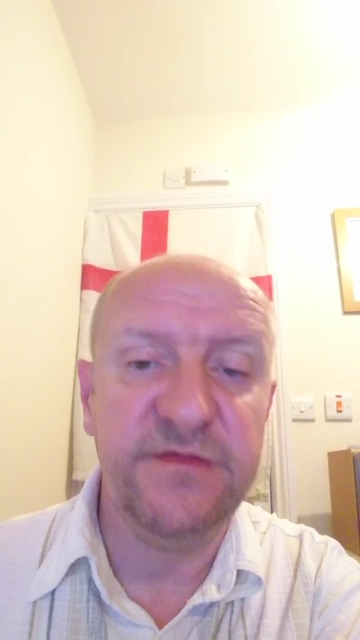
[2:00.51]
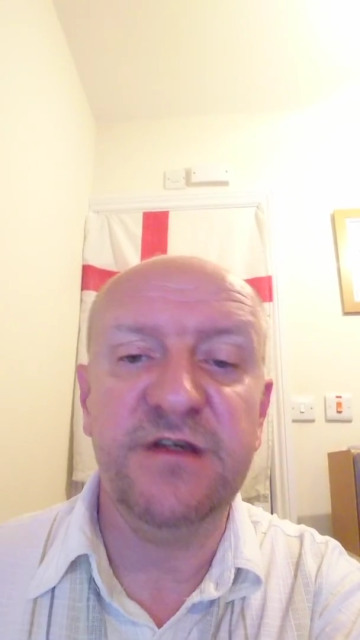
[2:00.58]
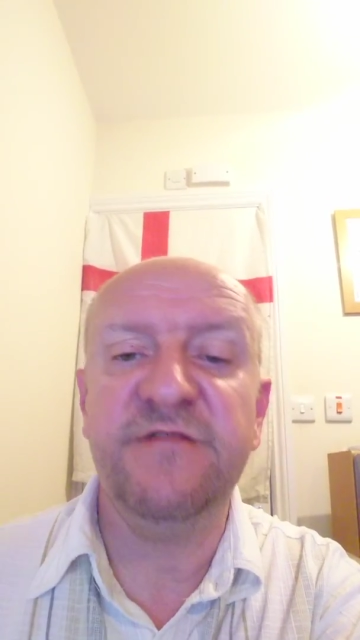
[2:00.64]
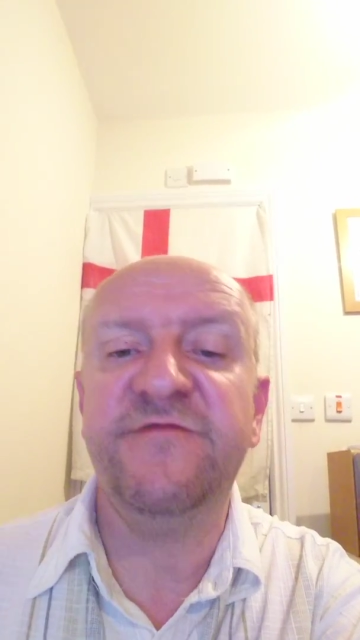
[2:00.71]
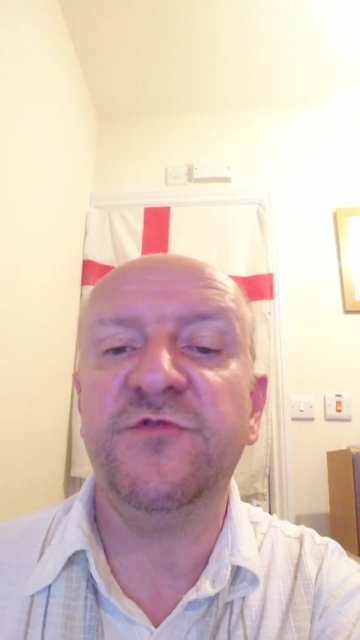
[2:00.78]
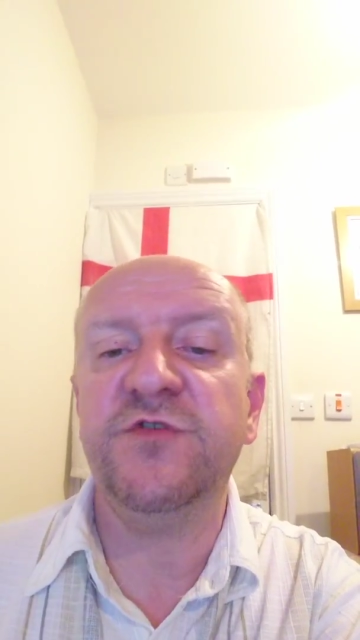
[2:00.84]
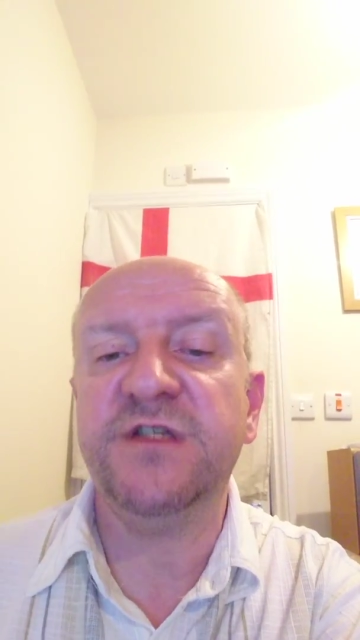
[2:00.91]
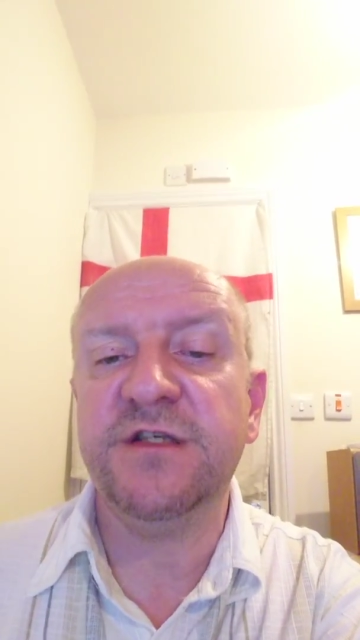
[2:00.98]
the
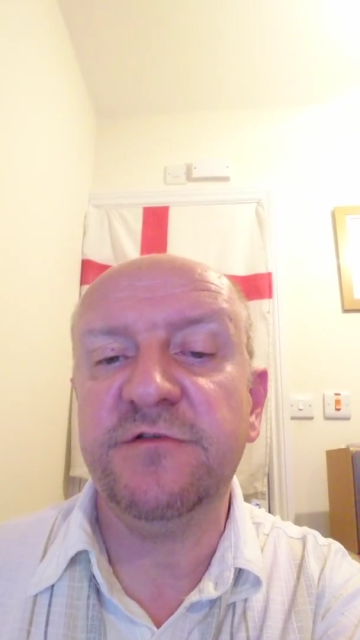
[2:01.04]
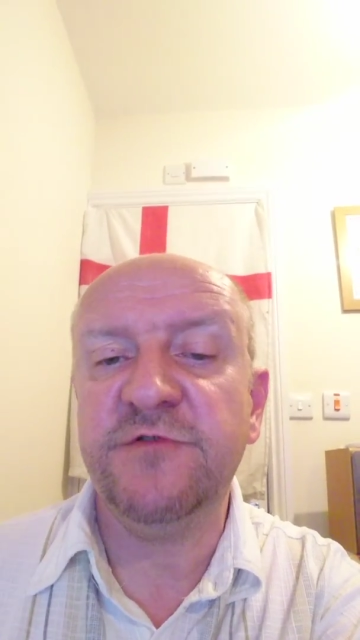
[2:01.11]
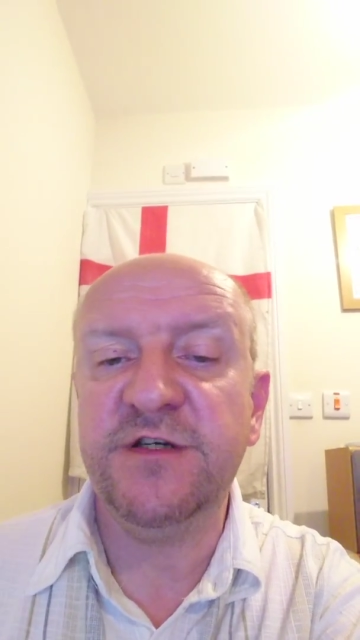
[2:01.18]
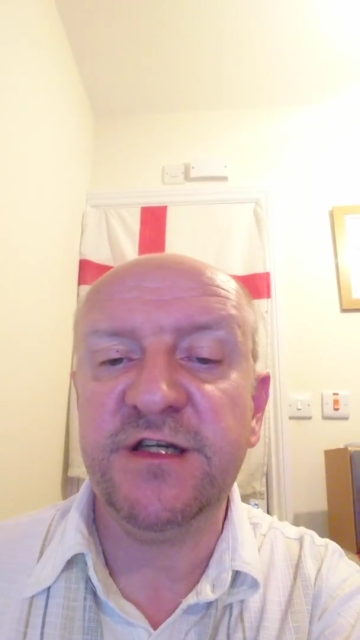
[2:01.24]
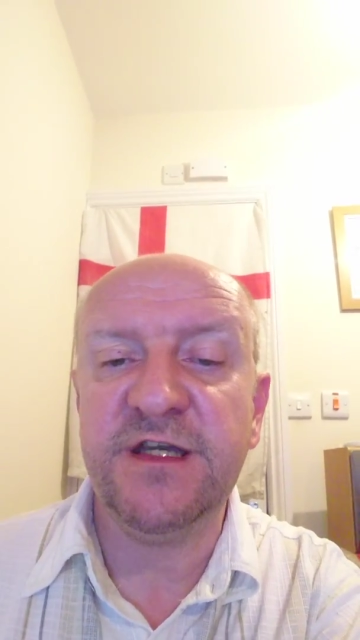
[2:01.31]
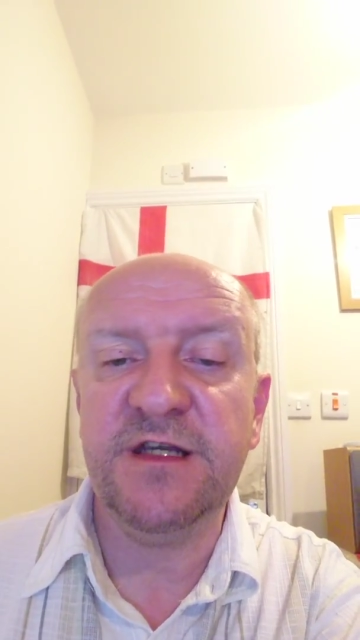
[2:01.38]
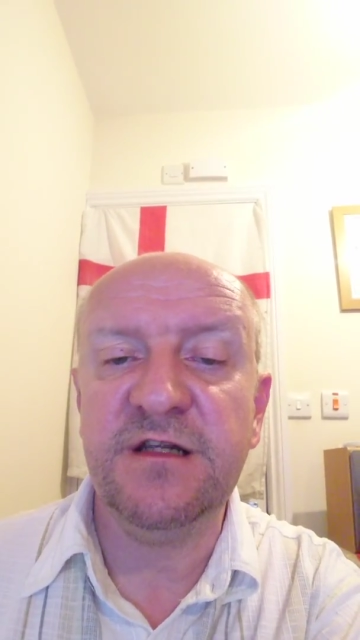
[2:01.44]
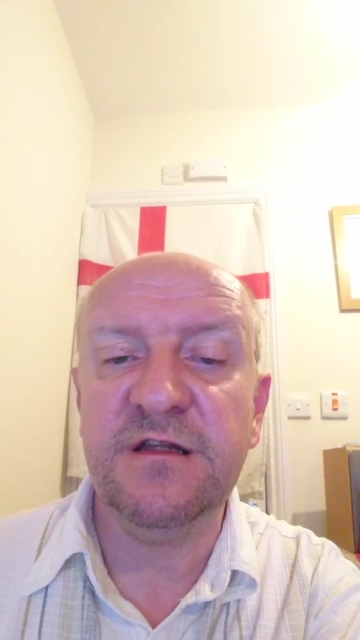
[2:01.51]
voice of the
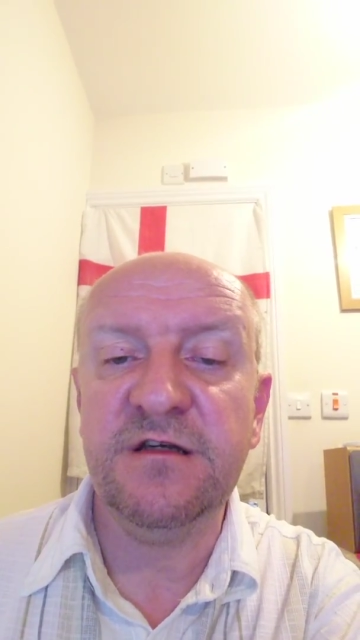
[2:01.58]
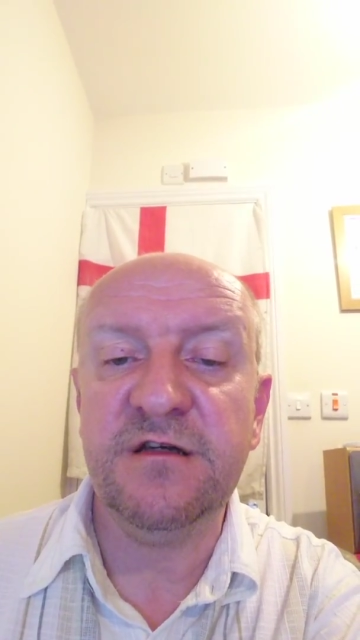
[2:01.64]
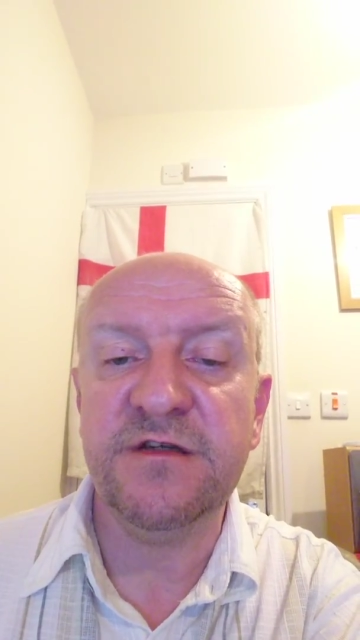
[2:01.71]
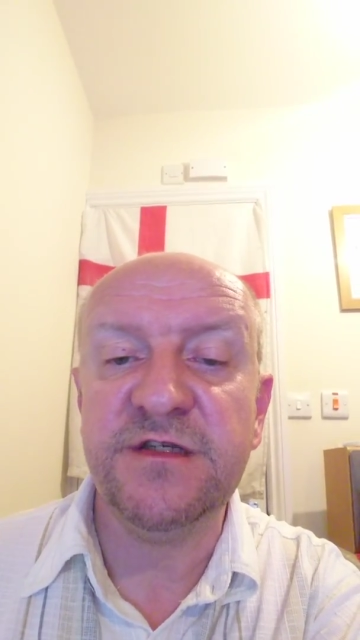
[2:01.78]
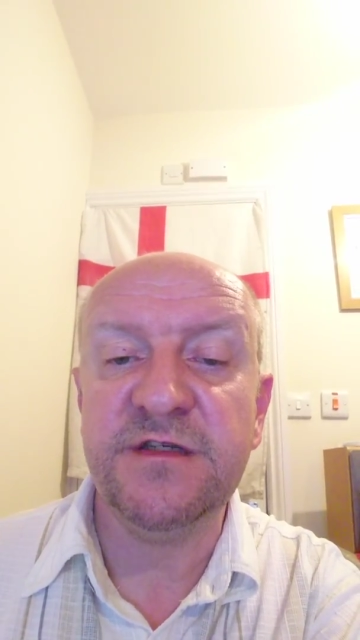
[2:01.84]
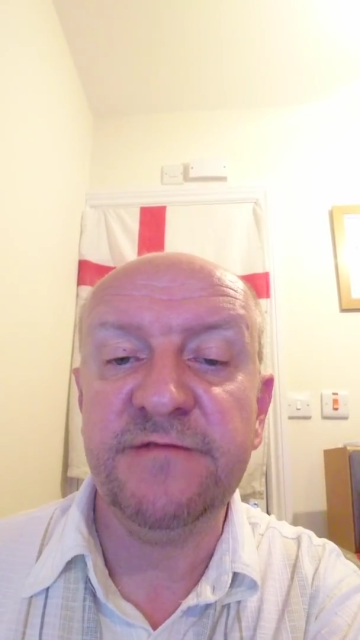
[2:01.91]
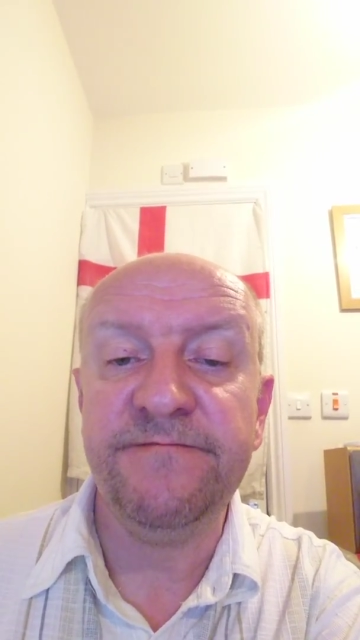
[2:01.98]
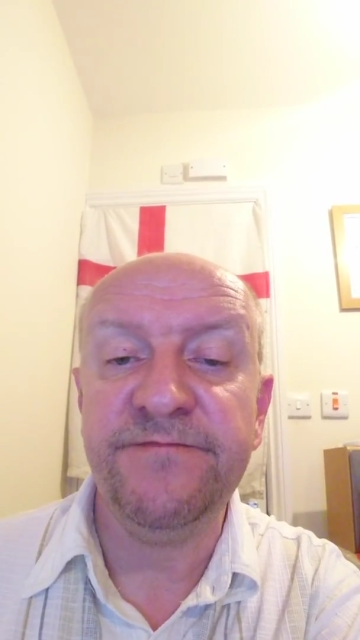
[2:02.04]
working
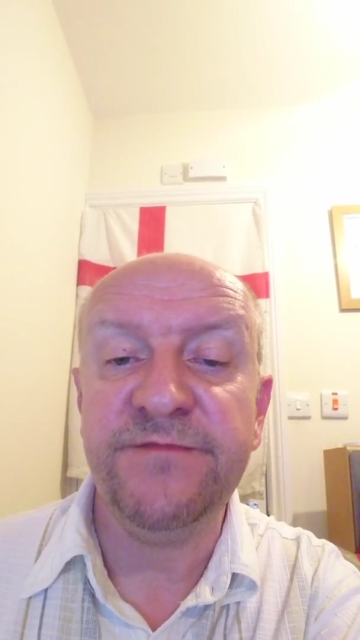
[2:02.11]
class.